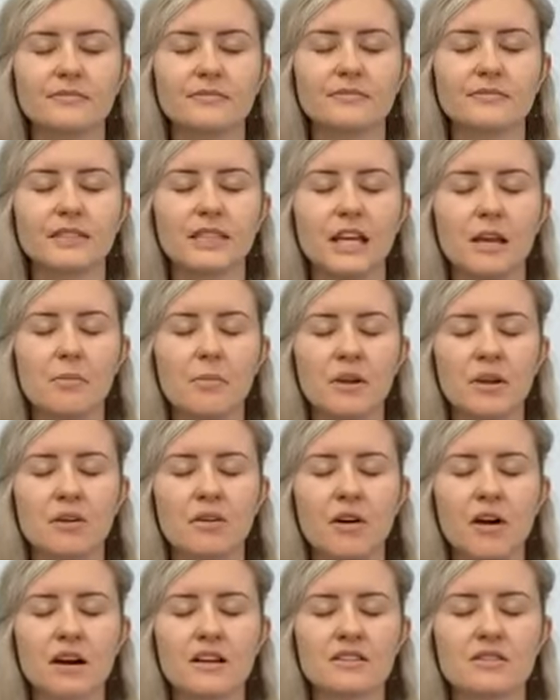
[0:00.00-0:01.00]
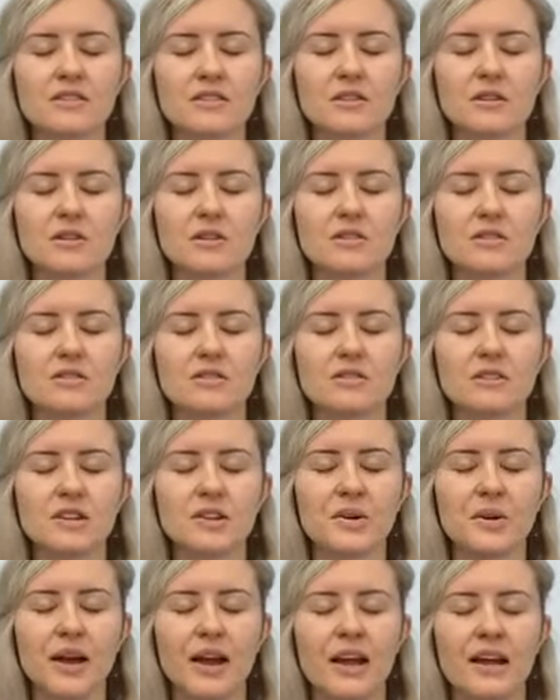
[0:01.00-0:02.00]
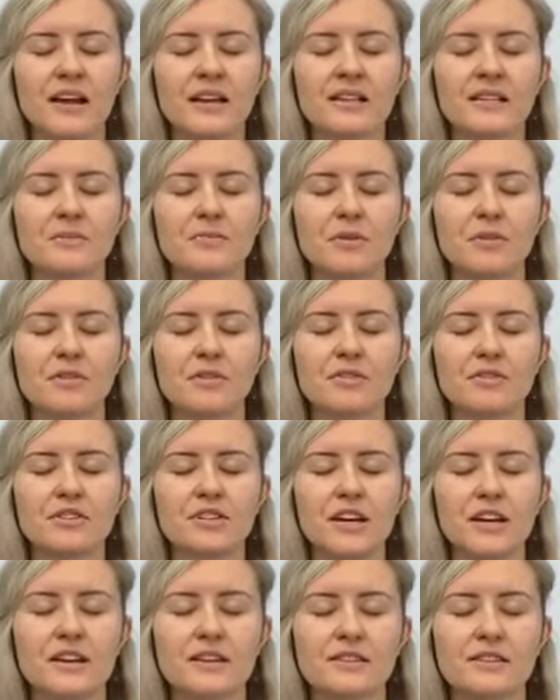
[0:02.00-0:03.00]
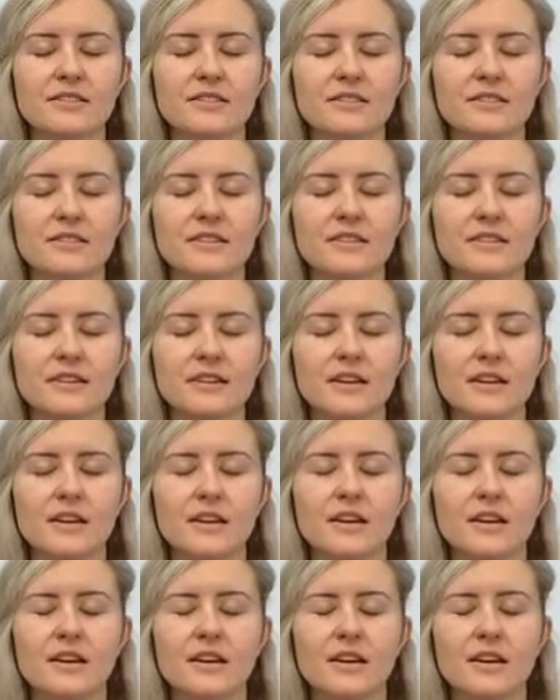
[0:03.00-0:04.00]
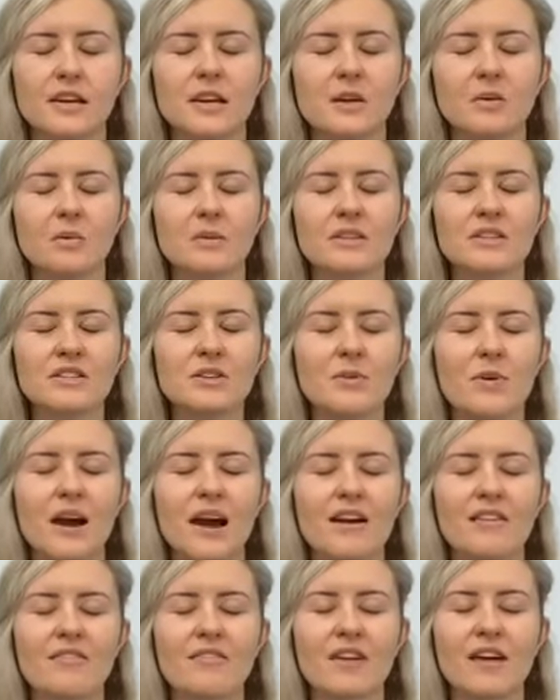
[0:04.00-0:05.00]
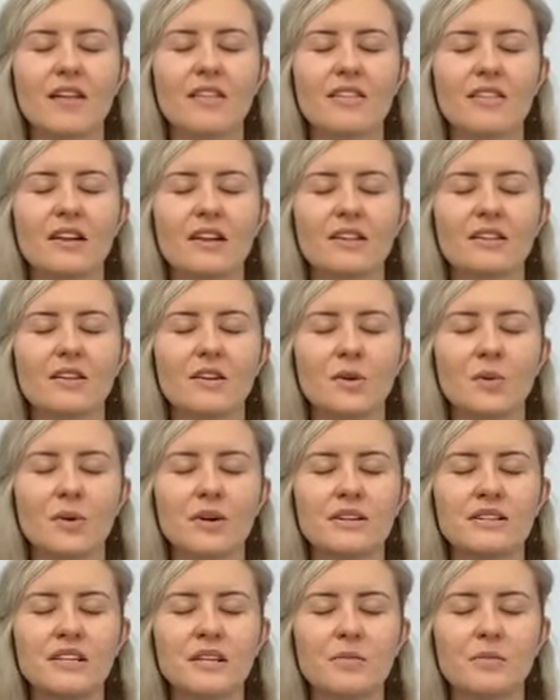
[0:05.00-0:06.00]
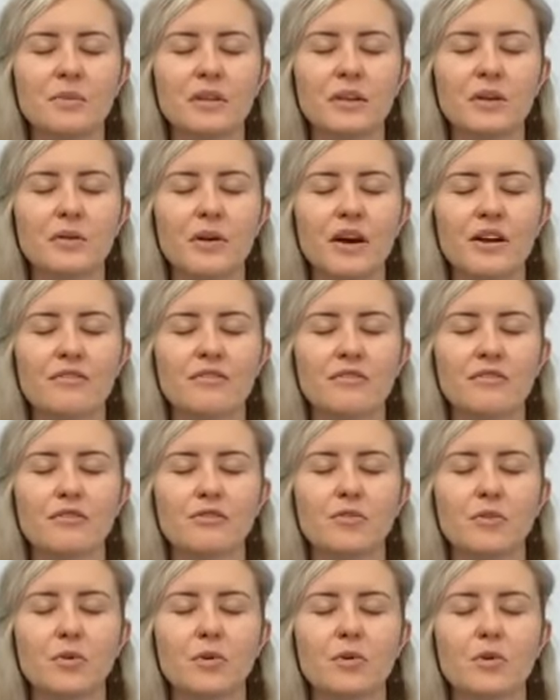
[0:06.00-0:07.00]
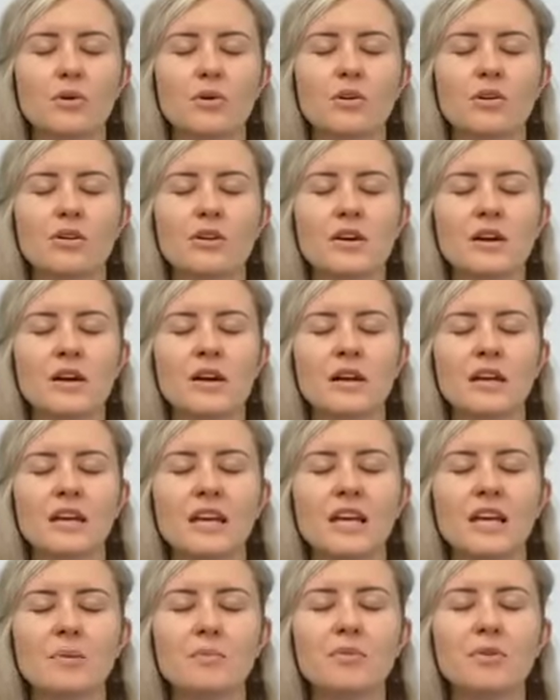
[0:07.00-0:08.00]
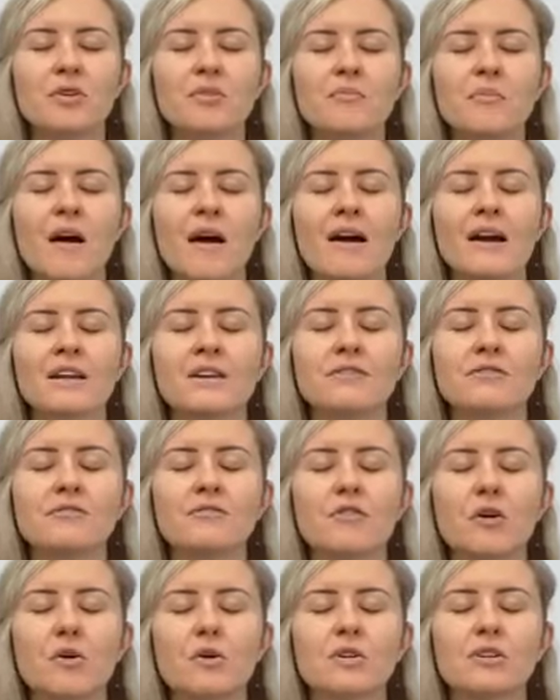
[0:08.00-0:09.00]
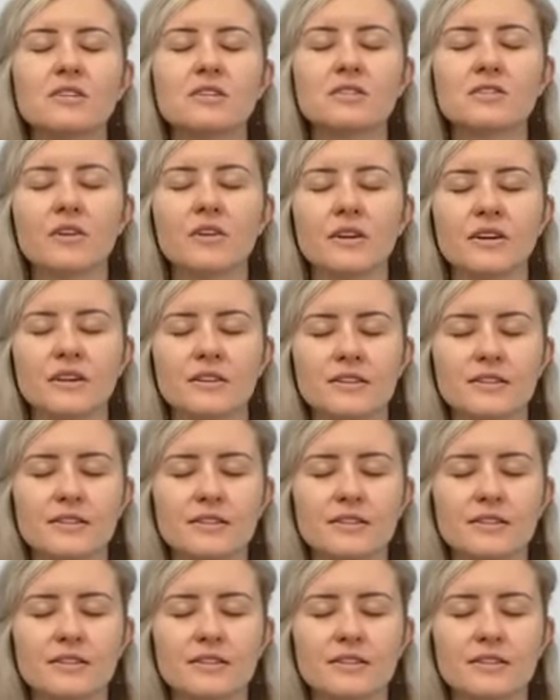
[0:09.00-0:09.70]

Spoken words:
Keeping your eyes closed and your hand upon your chest. Once you have that thing that you are deeply grateful for, keep your mind focused on it.